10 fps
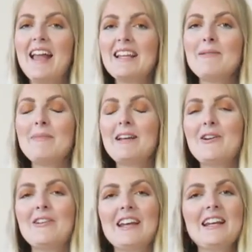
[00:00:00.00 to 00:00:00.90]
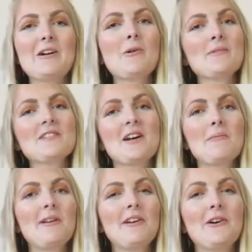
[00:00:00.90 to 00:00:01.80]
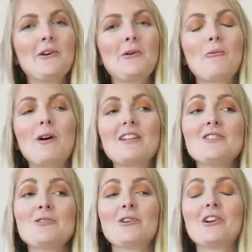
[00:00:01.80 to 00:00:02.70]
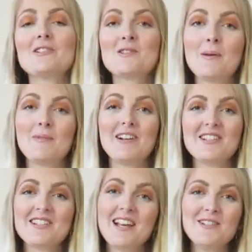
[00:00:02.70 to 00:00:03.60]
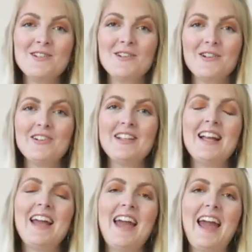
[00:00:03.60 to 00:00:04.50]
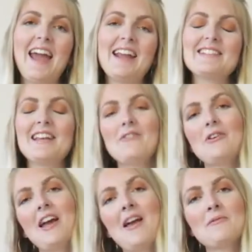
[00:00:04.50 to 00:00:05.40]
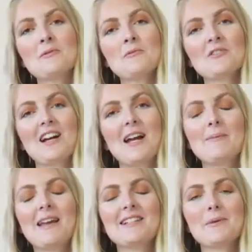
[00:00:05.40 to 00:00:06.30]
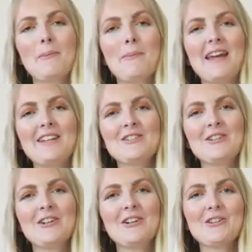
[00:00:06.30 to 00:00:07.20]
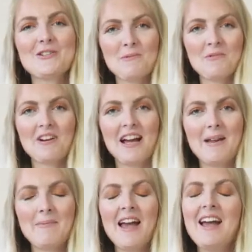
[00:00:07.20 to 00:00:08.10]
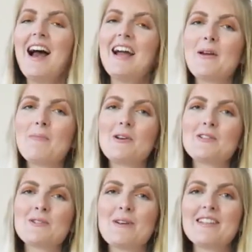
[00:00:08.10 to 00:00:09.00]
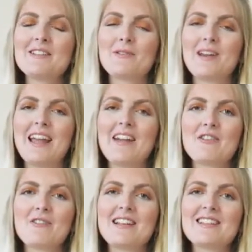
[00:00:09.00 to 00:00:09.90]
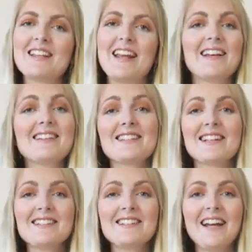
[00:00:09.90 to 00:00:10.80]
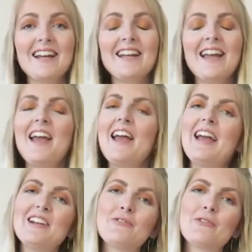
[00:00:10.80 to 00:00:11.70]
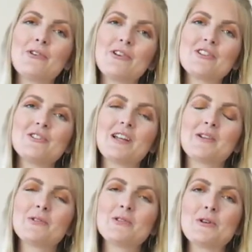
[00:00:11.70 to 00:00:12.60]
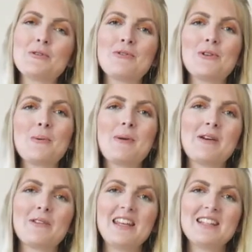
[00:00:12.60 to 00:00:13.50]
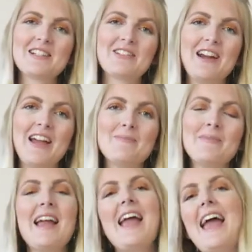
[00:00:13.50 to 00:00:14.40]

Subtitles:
and let me know in the comments down below what is your summer essential. And if you haven't subscribed yet, make sure you subscribe. I upload twice a week, every Wednesday and Saturday. And of course, you can also follow me on Instagram.